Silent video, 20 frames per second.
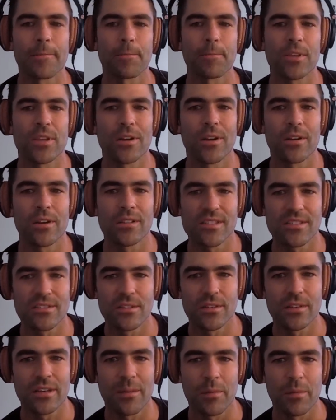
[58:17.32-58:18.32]
you know, I
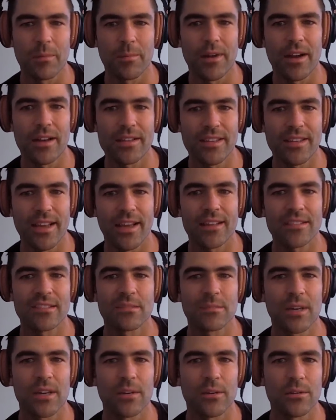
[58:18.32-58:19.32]
listened to a couple
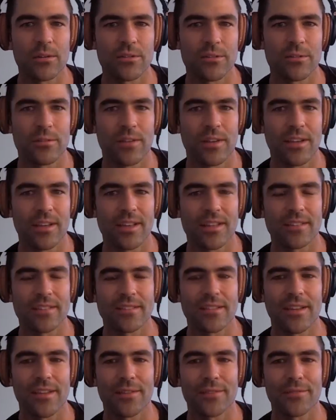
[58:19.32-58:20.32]
podcasts about ultra running and
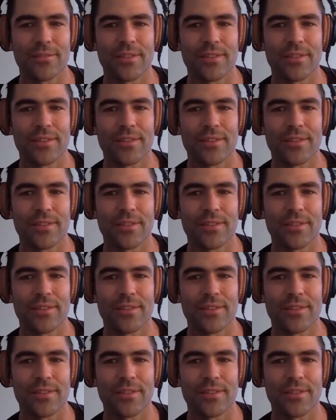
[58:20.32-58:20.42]
stuff.